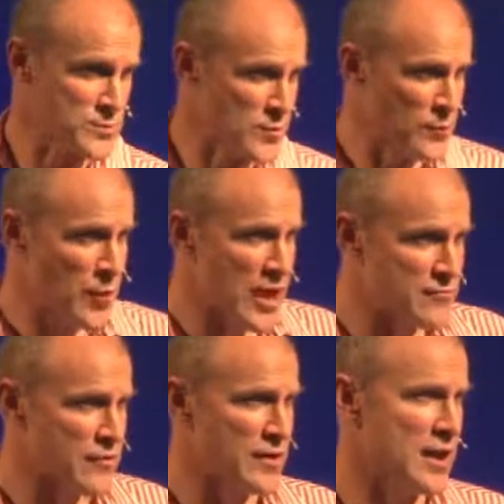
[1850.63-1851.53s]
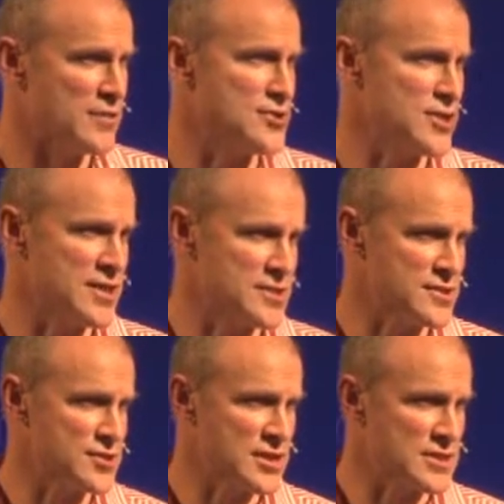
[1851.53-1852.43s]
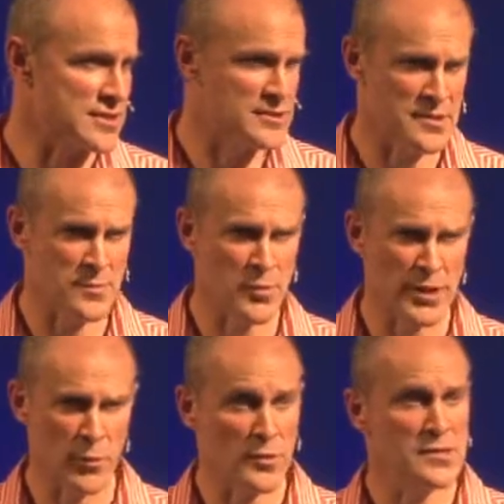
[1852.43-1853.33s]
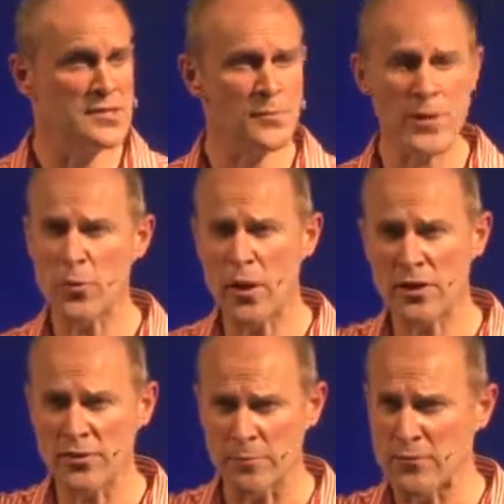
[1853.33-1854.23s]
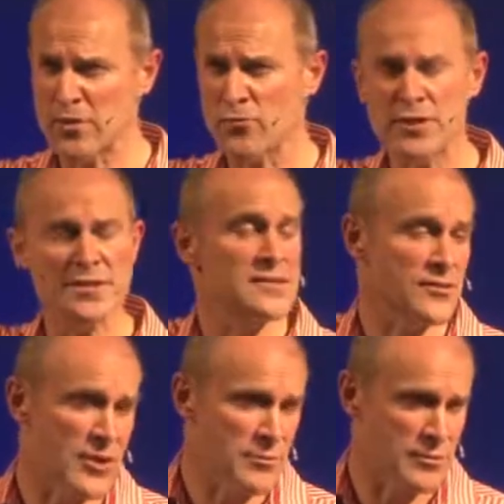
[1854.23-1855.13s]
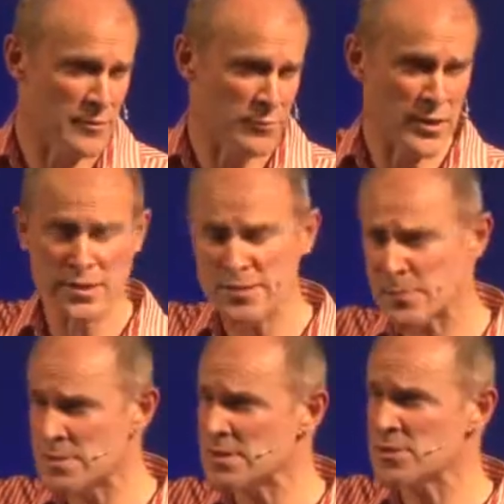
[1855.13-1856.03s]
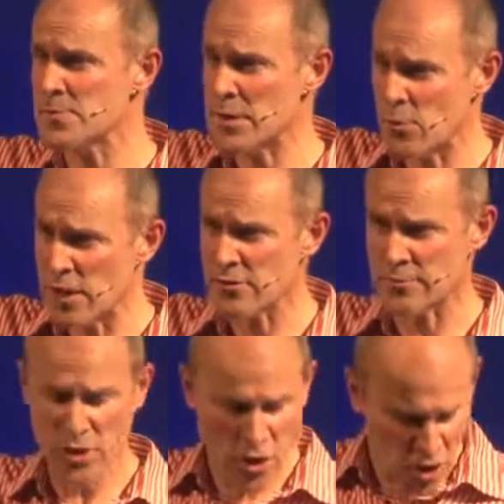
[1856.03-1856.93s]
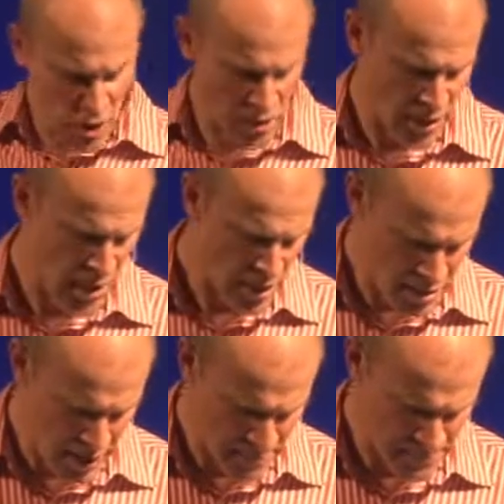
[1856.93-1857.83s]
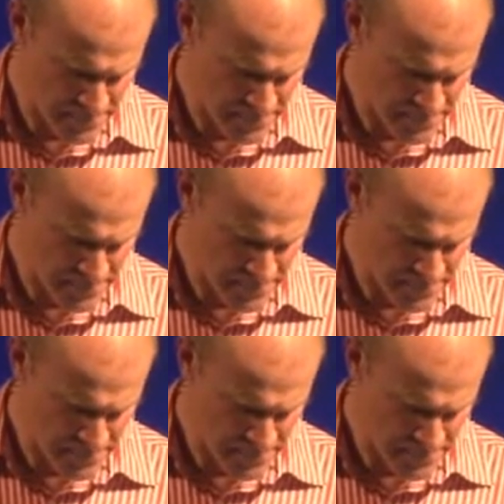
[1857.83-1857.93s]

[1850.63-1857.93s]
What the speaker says: We've prayed for other churches and church leaders this morning. We want to speak well of them. Even if we disagree with them, we can still speak well of them and honor them.